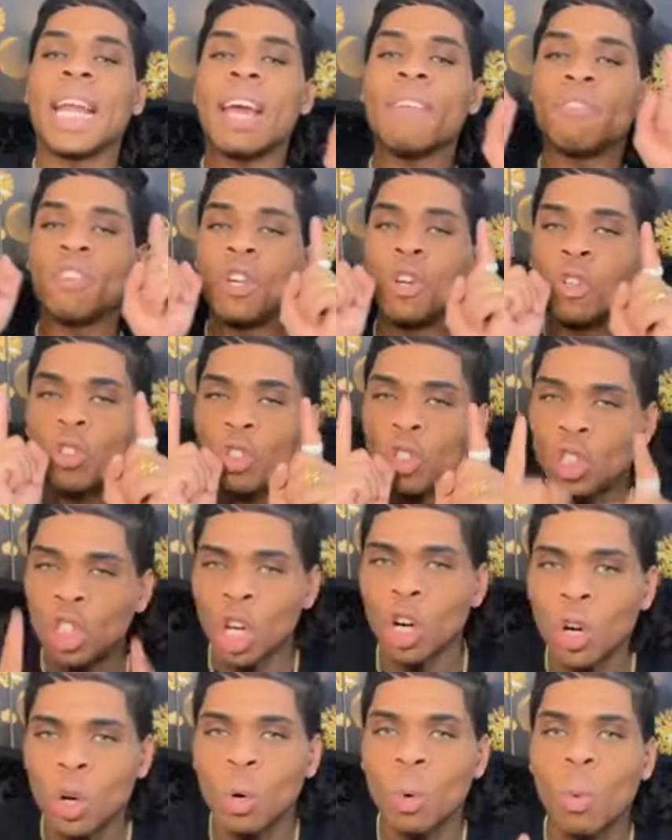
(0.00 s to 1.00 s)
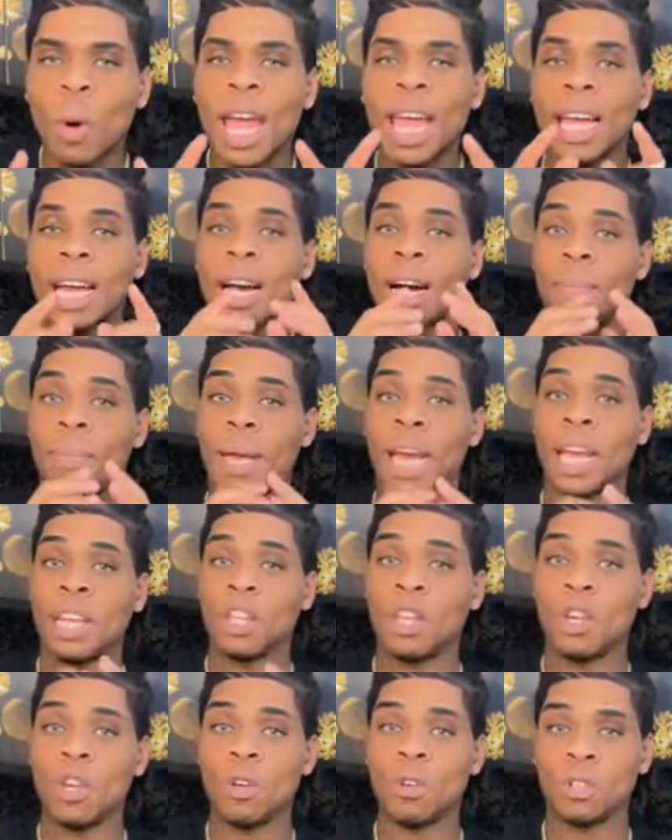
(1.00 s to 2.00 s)
But if you do wake up
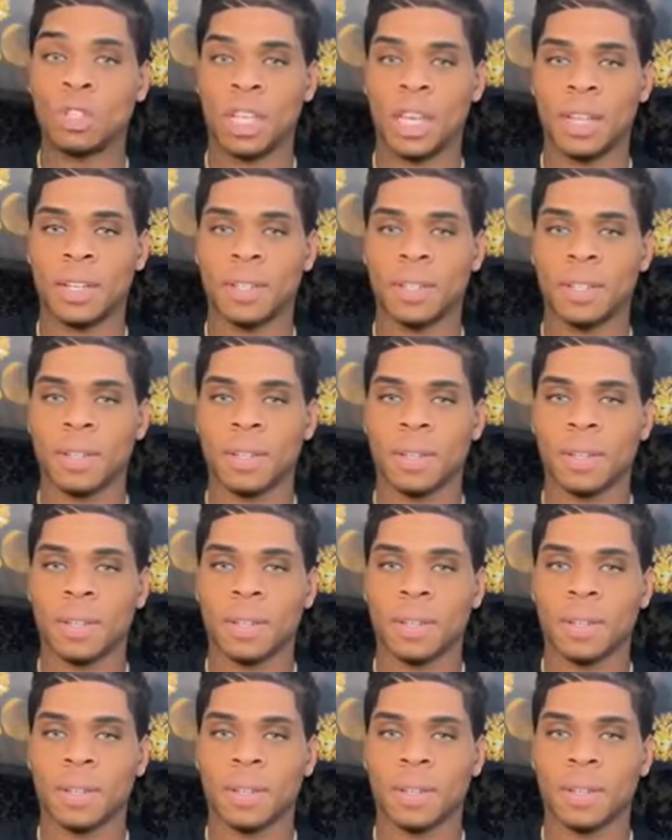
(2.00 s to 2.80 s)
and use it,